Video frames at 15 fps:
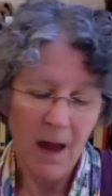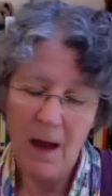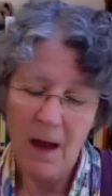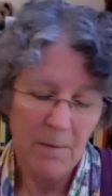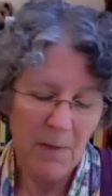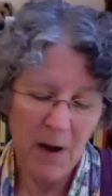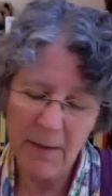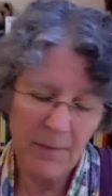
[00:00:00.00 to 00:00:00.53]

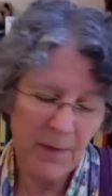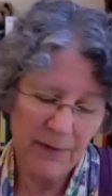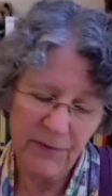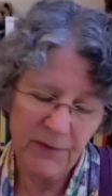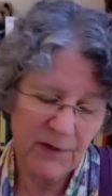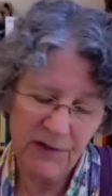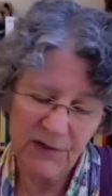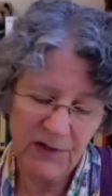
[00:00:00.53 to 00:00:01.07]
My
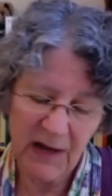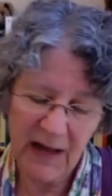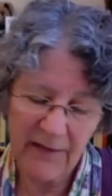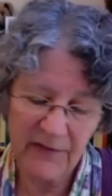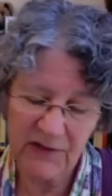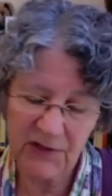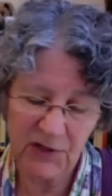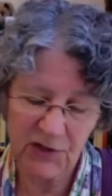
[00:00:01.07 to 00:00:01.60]
mother doesn't
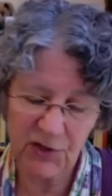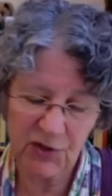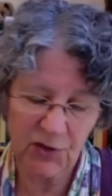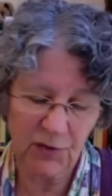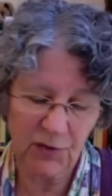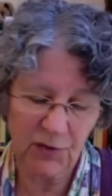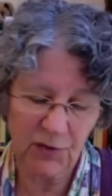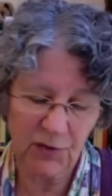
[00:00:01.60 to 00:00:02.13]
have a
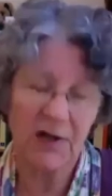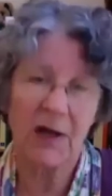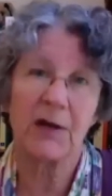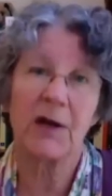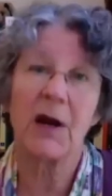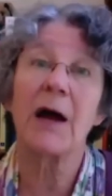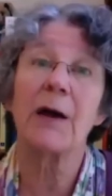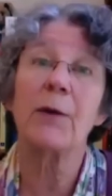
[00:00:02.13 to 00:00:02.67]
sister, I
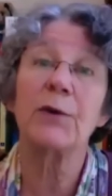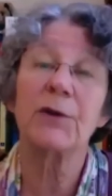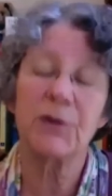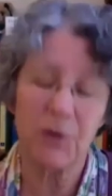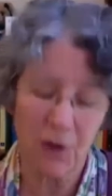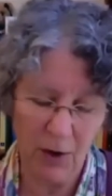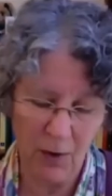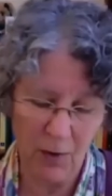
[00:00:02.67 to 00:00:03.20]
said. I would
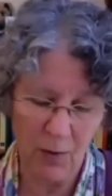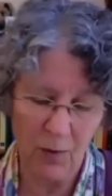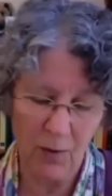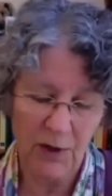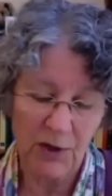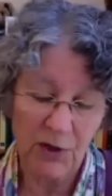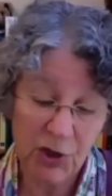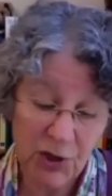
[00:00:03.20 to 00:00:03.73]
know.
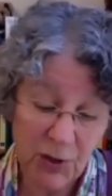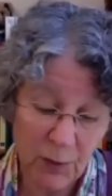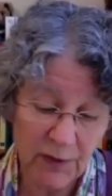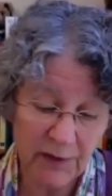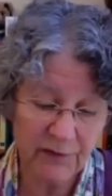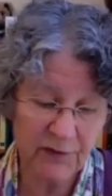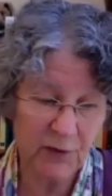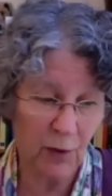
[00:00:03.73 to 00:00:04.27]
She would
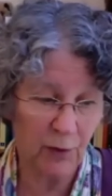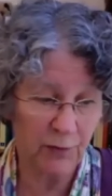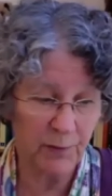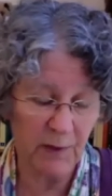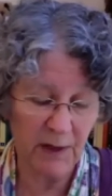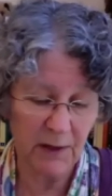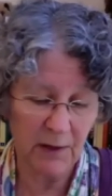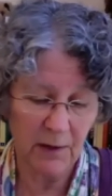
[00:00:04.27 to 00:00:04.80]
have told
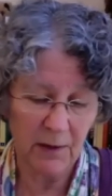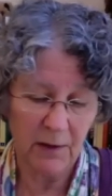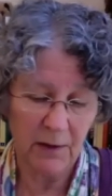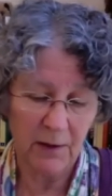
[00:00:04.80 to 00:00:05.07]
me.